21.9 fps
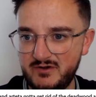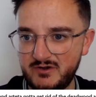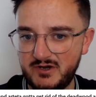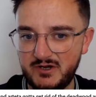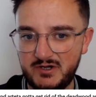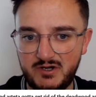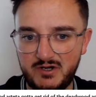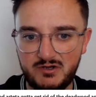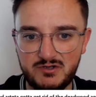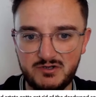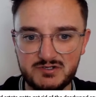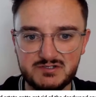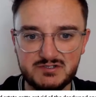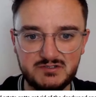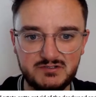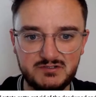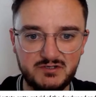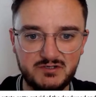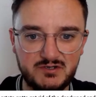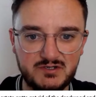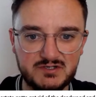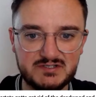Look at Arsenal
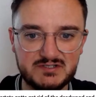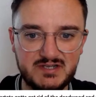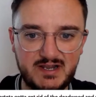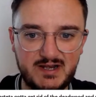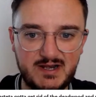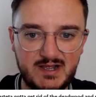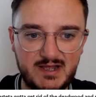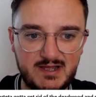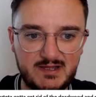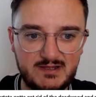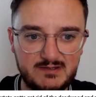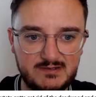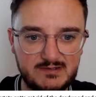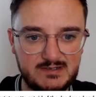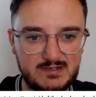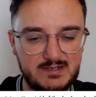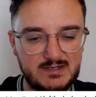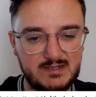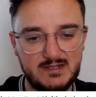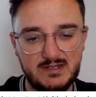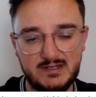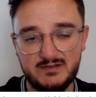and Arteta.
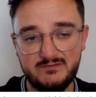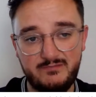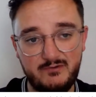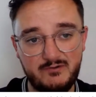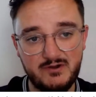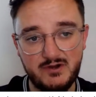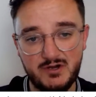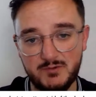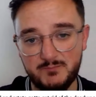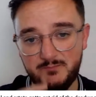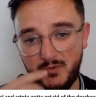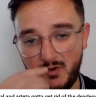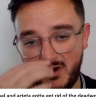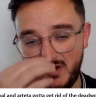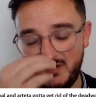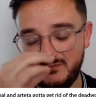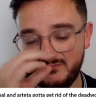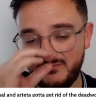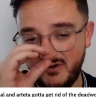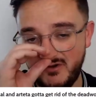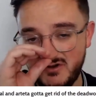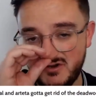Very good point
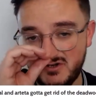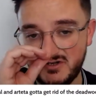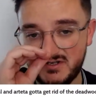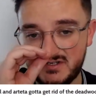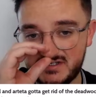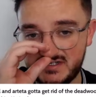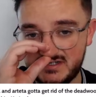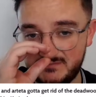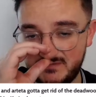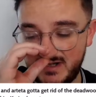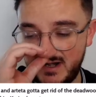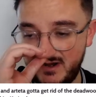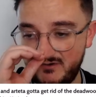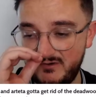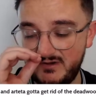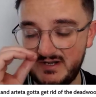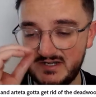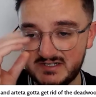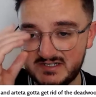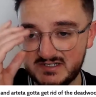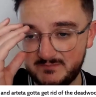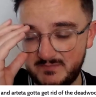and very good
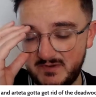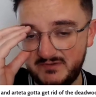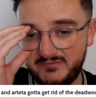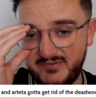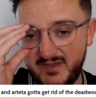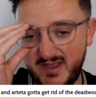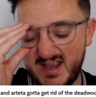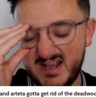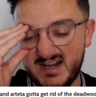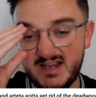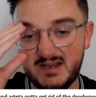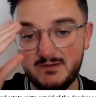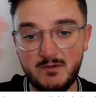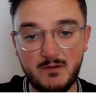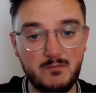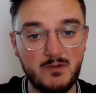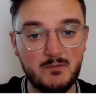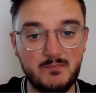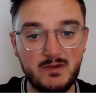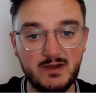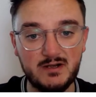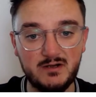similarities, to be fair. Like,
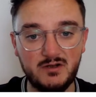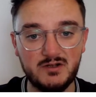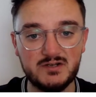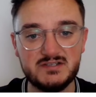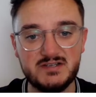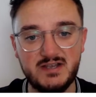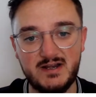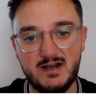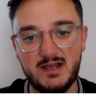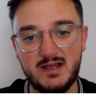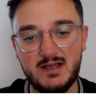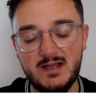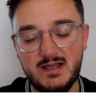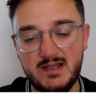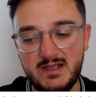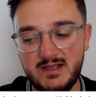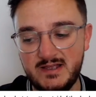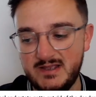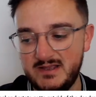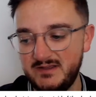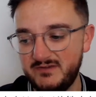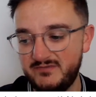remember Mikel Arteta
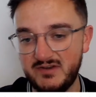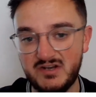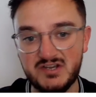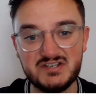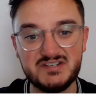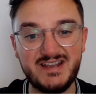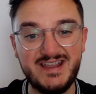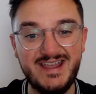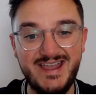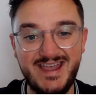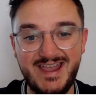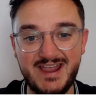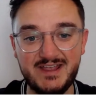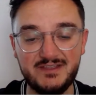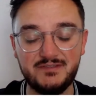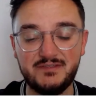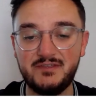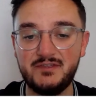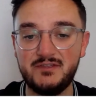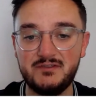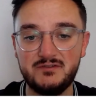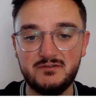finished
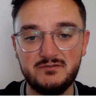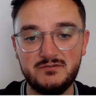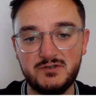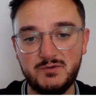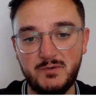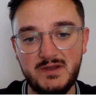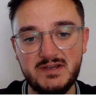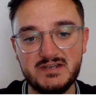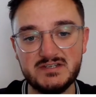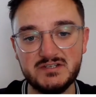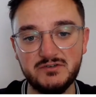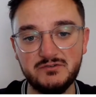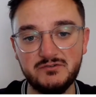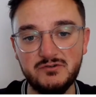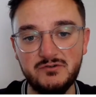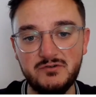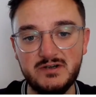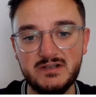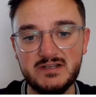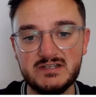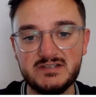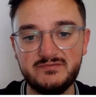eighth twice in a row
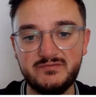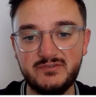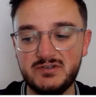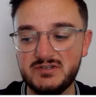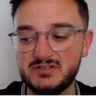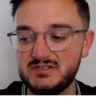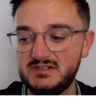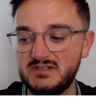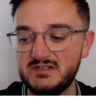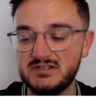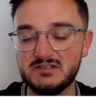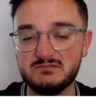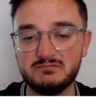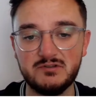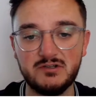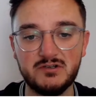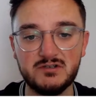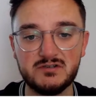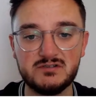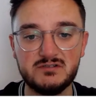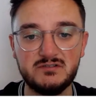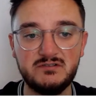in his first seasons with
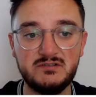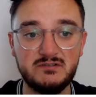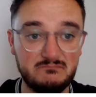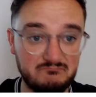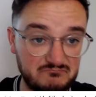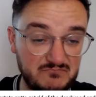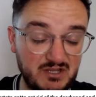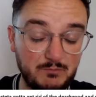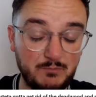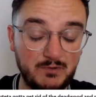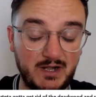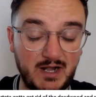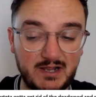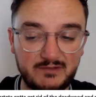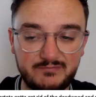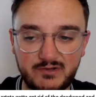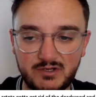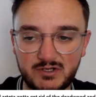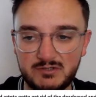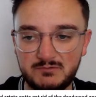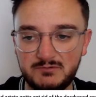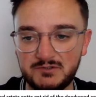Arsenal. He did win an
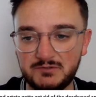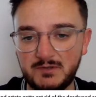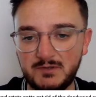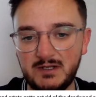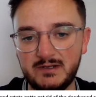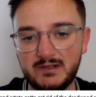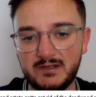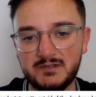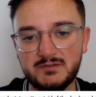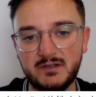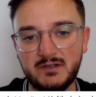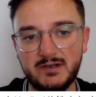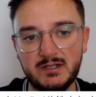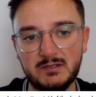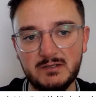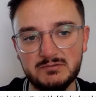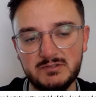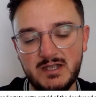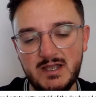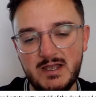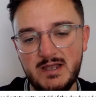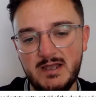FA Cup as well, though, so that
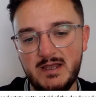helped.